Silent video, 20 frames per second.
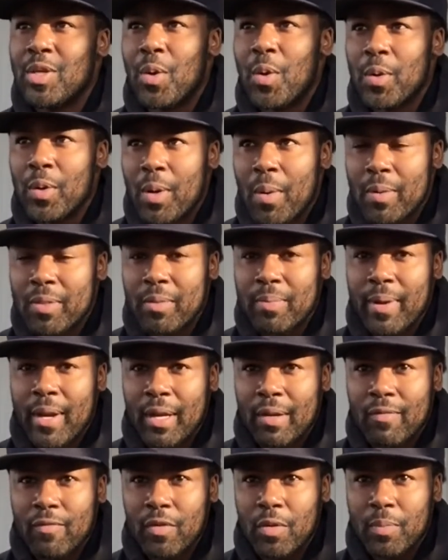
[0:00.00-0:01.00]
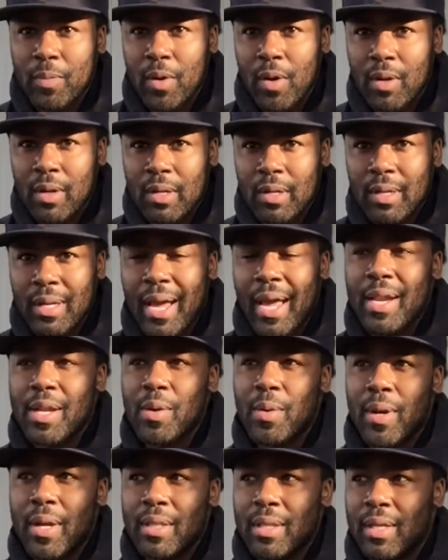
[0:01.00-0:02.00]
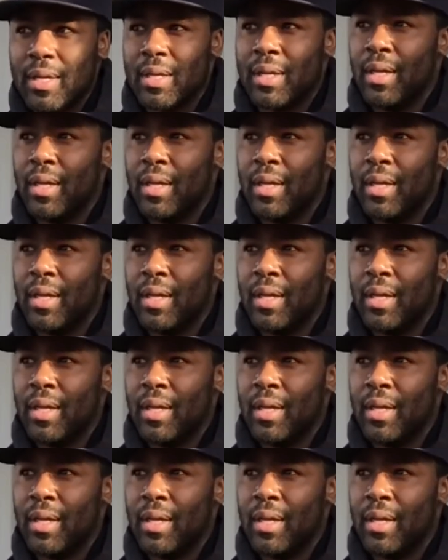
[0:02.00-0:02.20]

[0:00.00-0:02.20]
going on with American football and not knowing the